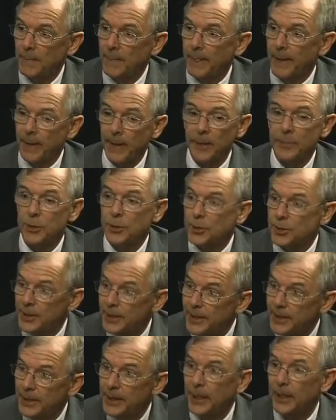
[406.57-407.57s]
And I'm just
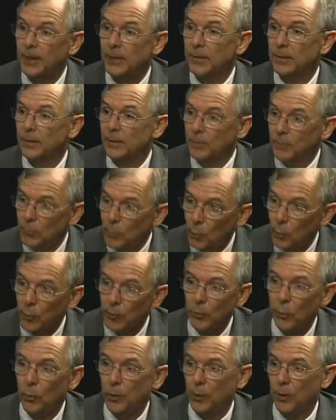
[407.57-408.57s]
seeing that more and
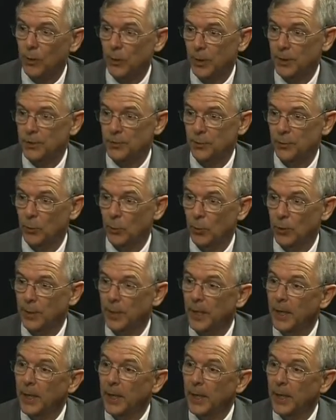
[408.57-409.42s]
more across the board.